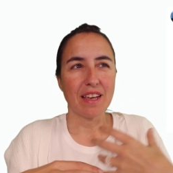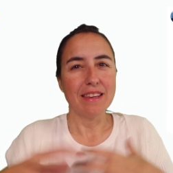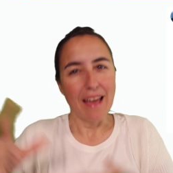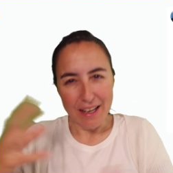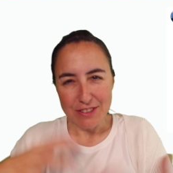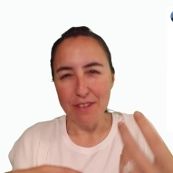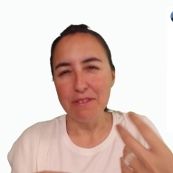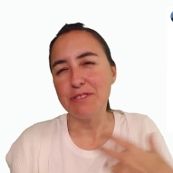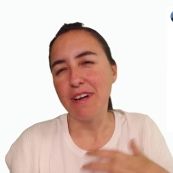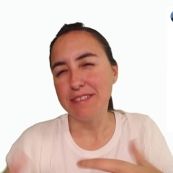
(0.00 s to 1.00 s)
the actual
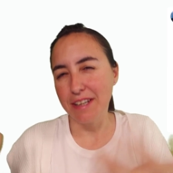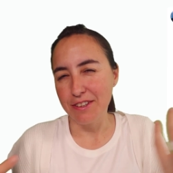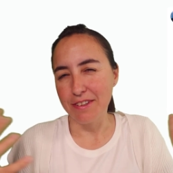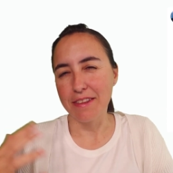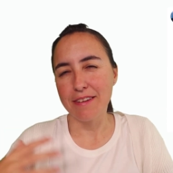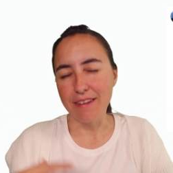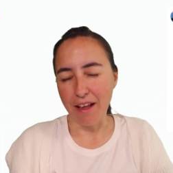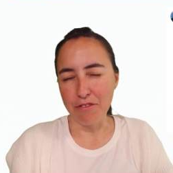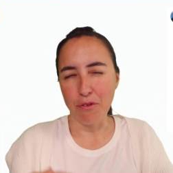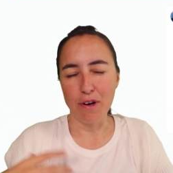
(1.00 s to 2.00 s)
visualization
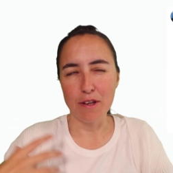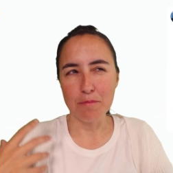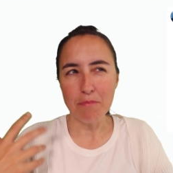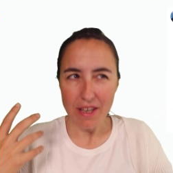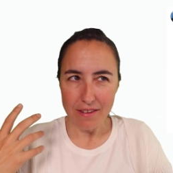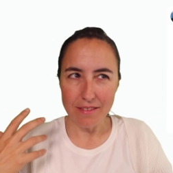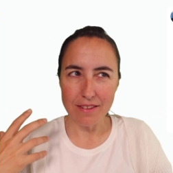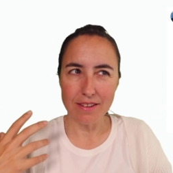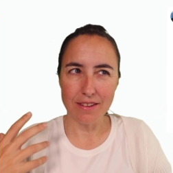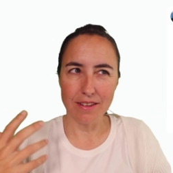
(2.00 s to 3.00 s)
itself, what it
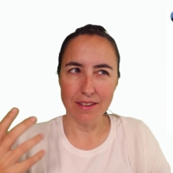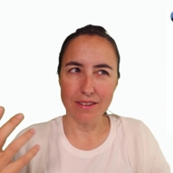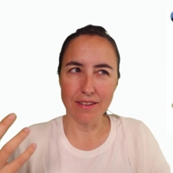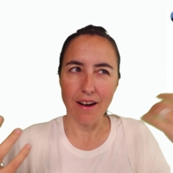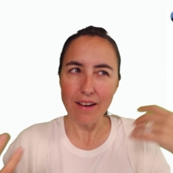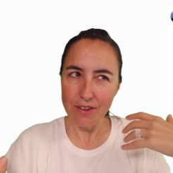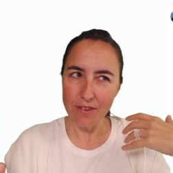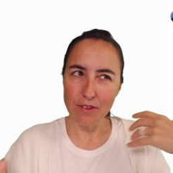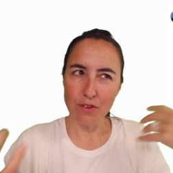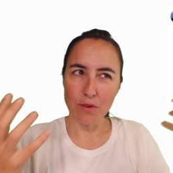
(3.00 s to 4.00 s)
means, is it
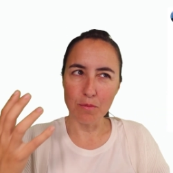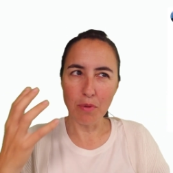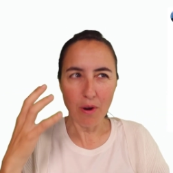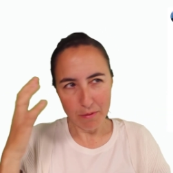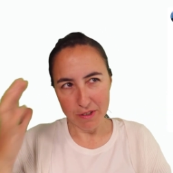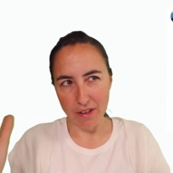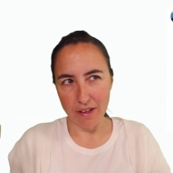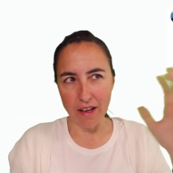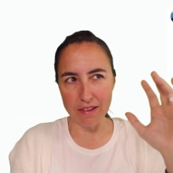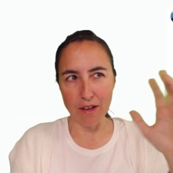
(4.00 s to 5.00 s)
accurate to publish
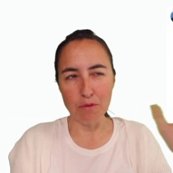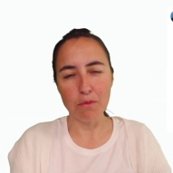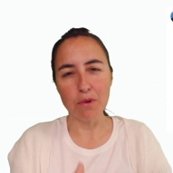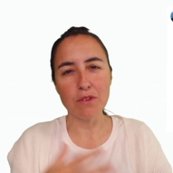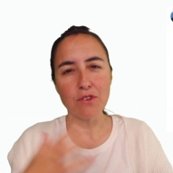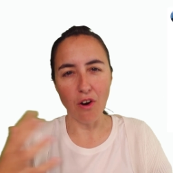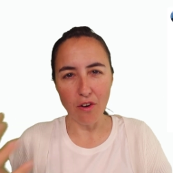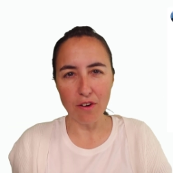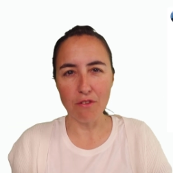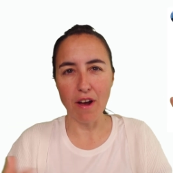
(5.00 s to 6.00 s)
it like that? We will
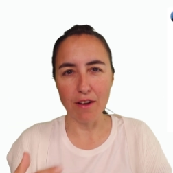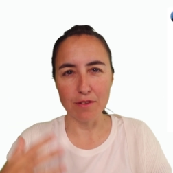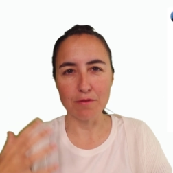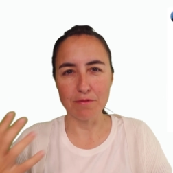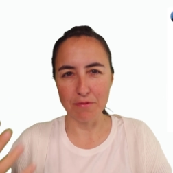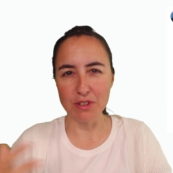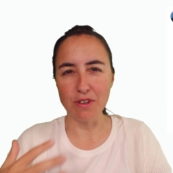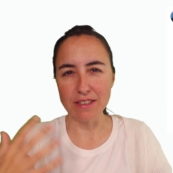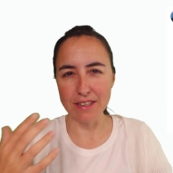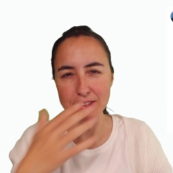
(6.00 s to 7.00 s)
talk around
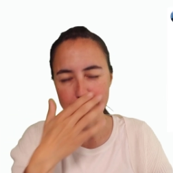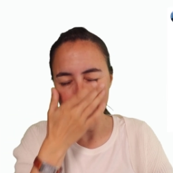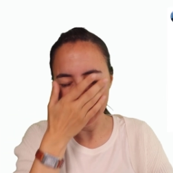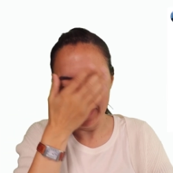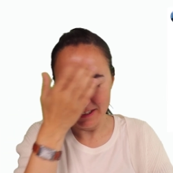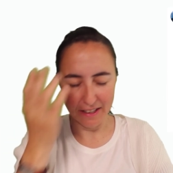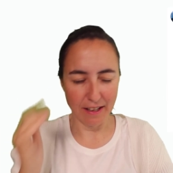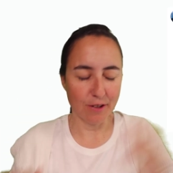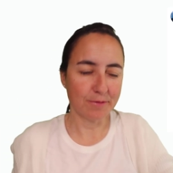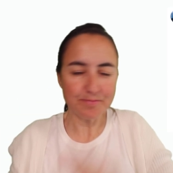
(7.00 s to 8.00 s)
visualization techniques
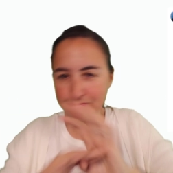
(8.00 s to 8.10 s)
anyhow.